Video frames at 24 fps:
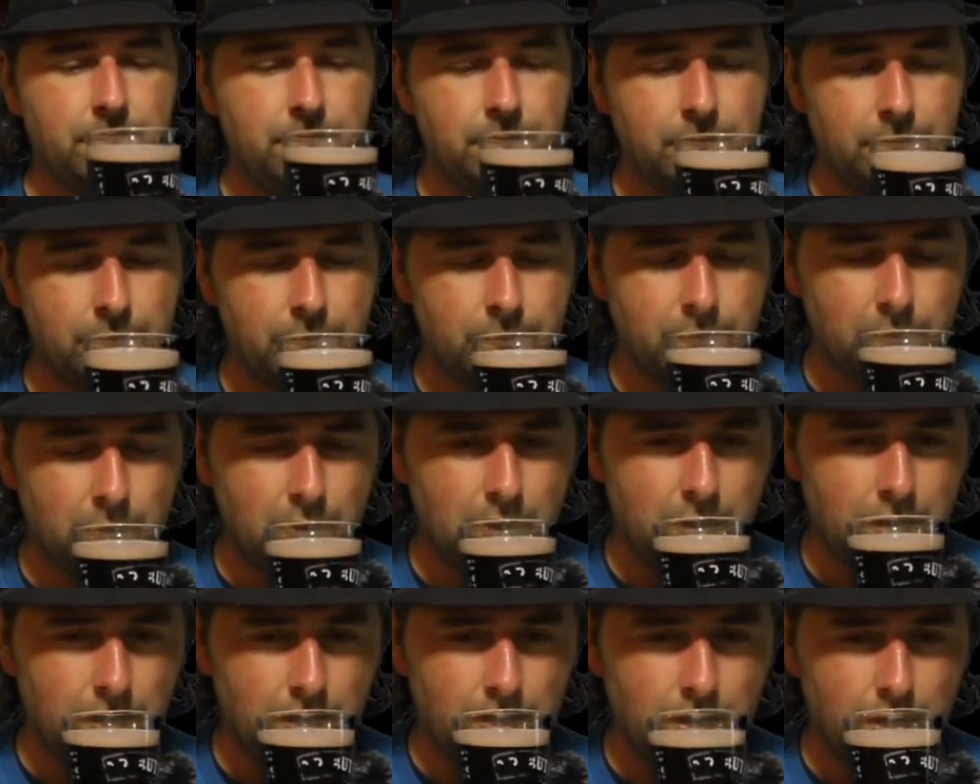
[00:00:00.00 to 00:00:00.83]

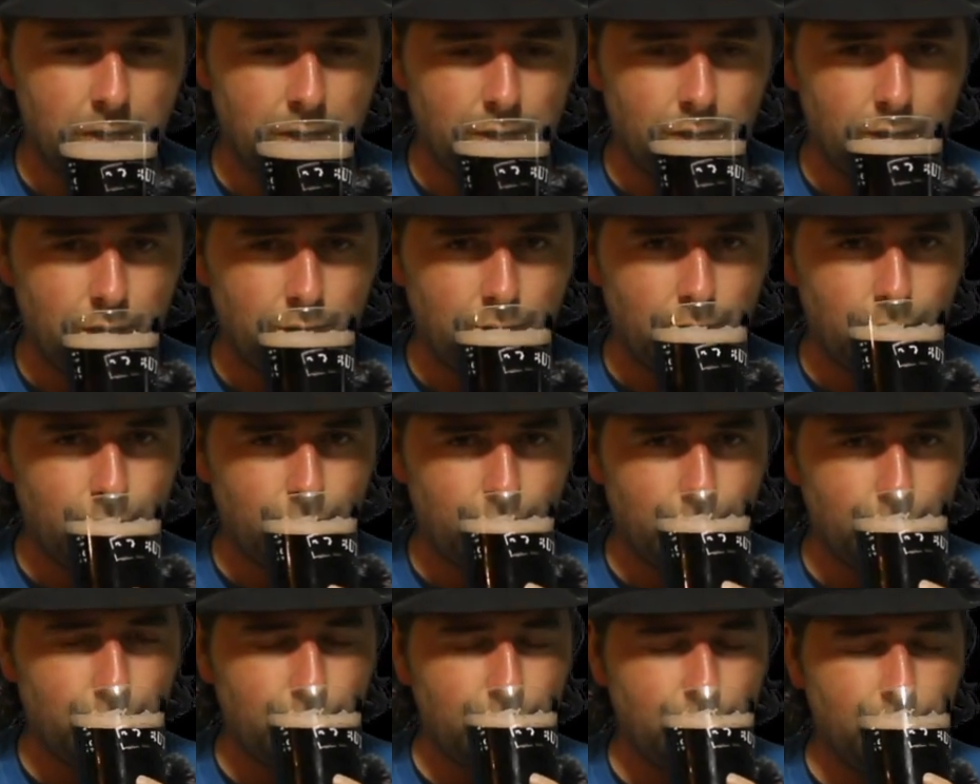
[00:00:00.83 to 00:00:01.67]

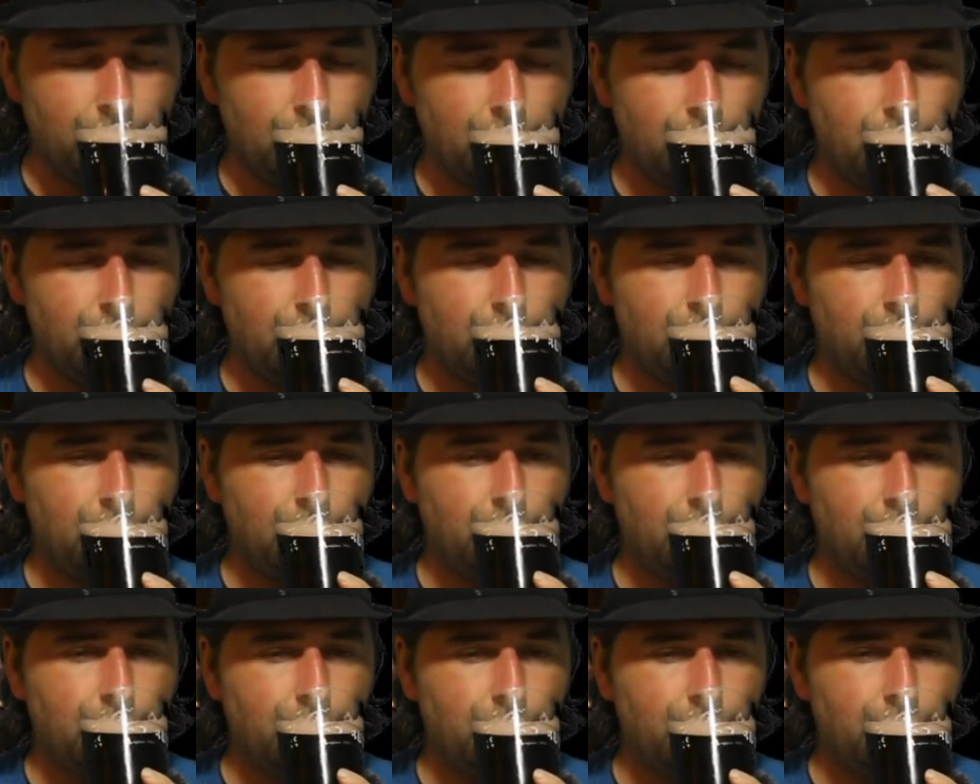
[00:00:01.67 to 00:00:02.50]

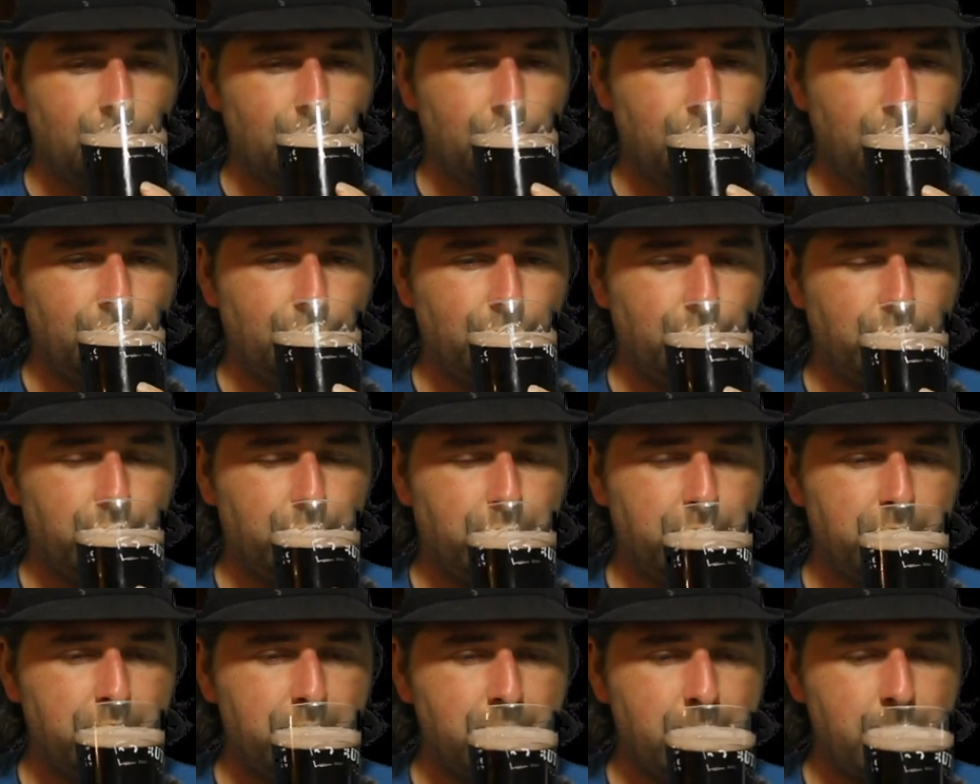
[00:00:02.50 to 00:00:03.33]

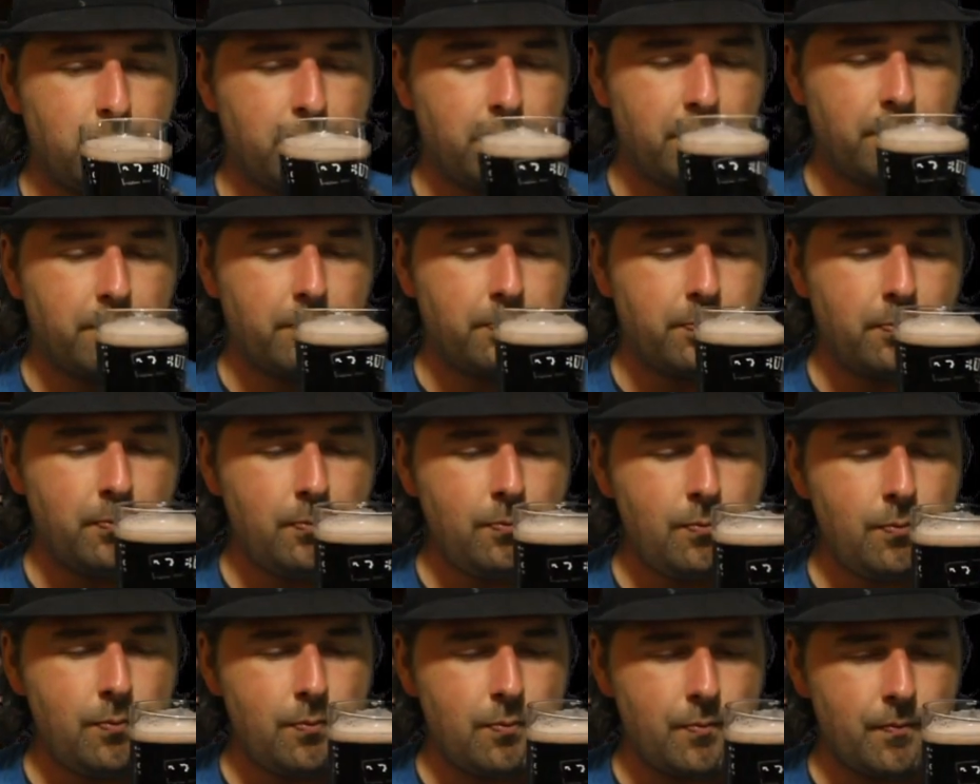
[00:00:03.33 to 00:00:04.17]
Nobody speaks.